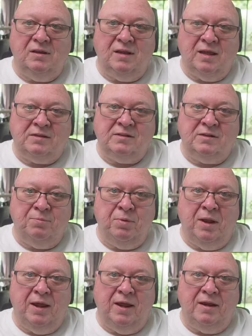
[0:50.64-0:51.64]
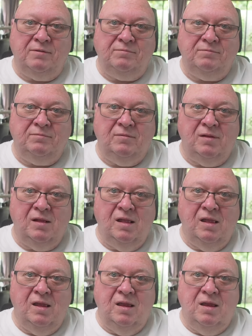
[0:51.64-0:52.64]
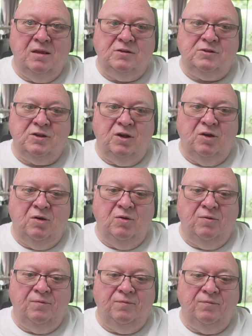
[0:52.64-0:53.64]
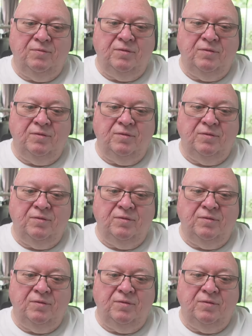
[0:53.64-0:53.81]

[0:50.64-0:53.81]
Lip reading: That's the plan. So,